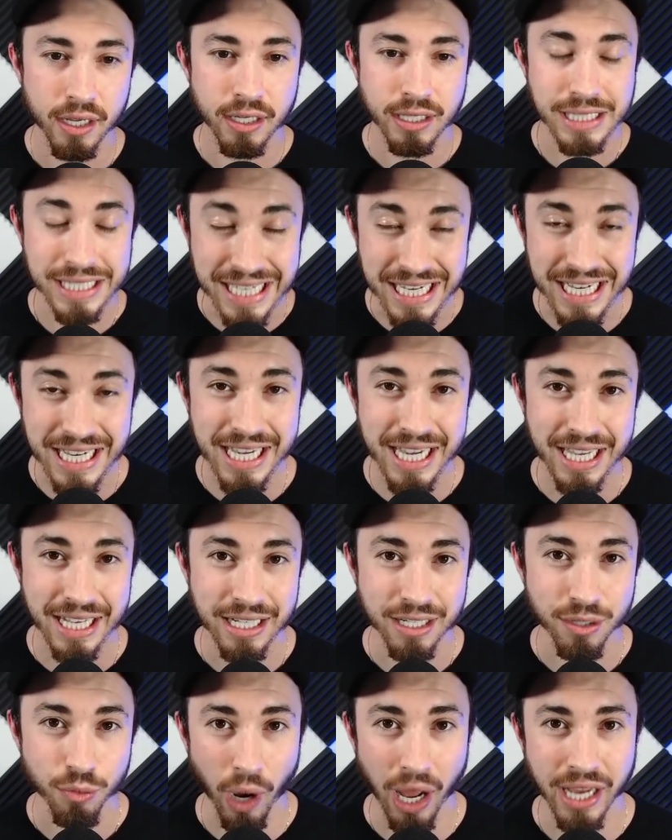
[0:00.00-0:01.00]

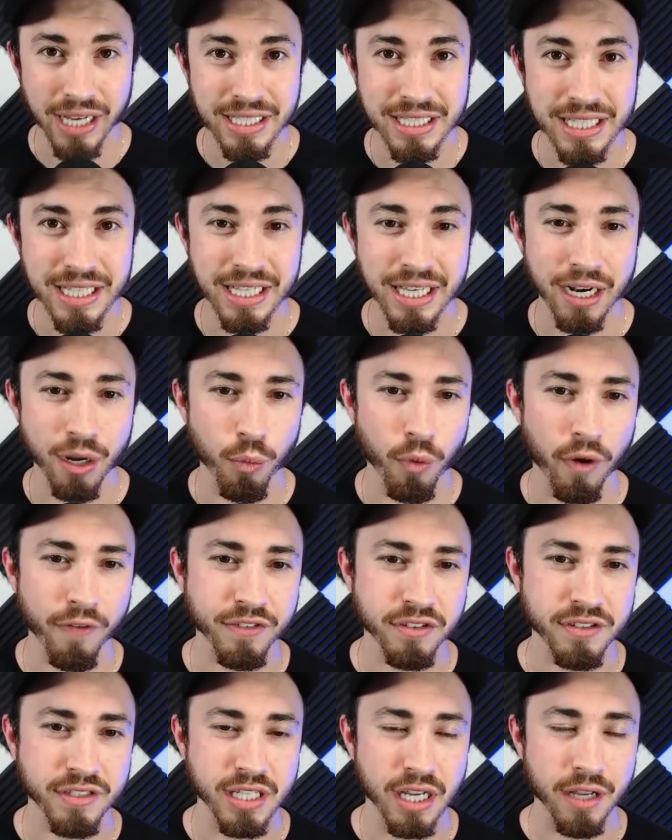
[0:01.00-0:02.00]
Deakin, Ryan Deakin at
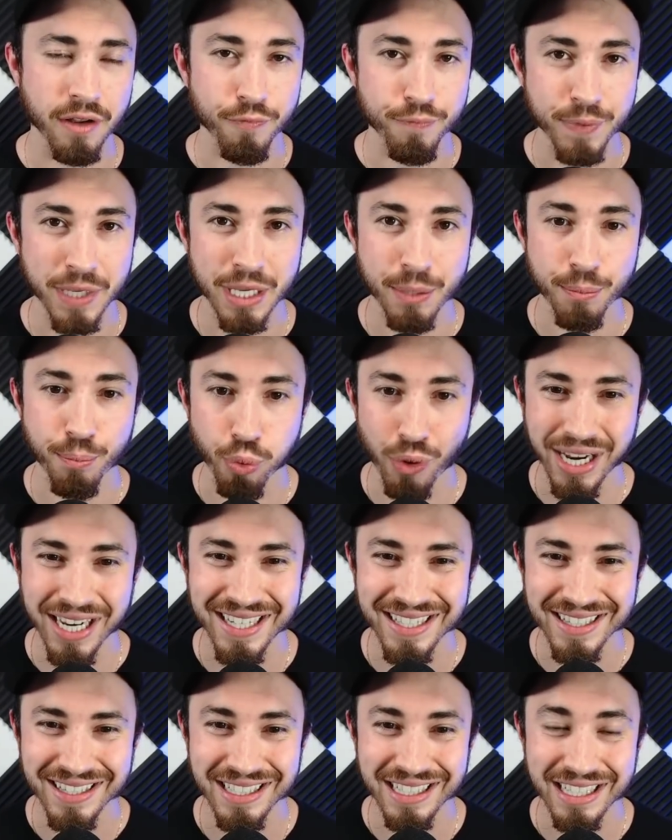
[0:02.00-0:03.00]
157 beat
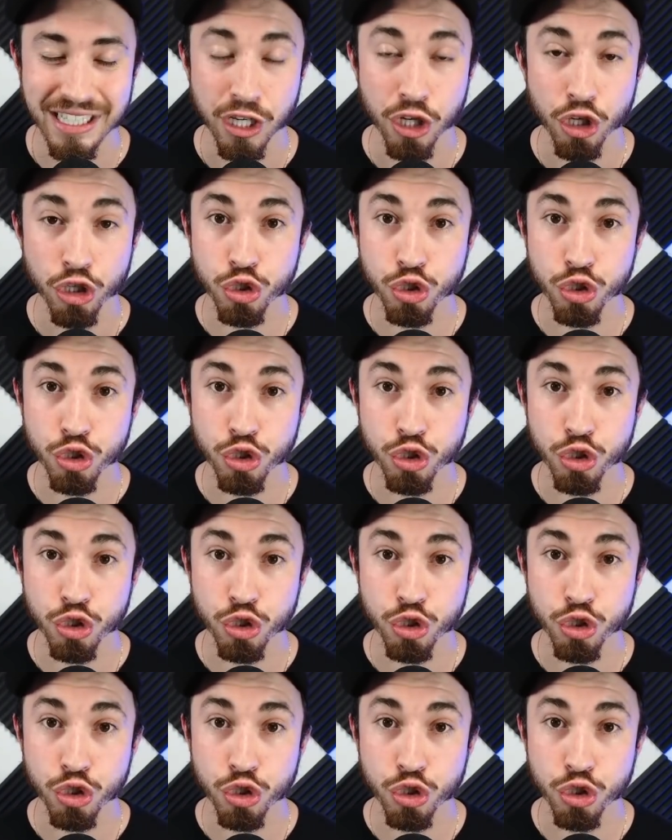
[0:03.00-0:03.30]
Brayton Lee